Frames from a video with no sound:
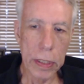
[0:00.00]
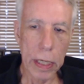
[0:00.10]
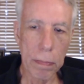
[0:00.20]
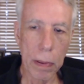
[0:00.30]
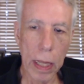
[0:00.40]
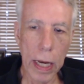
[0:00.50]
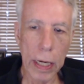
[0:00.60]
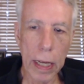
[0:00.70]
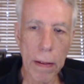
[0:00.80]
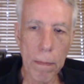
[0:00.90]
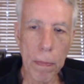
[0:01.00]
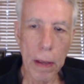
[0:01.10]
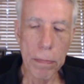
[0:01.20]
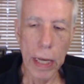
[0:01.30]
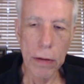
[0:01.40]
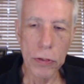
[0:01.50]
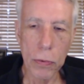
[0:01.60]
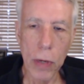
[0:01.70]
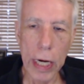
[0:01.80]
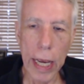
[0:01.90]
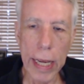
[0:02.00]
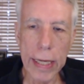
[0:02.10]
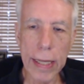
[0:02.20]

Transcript: I block. I'm down to one eye.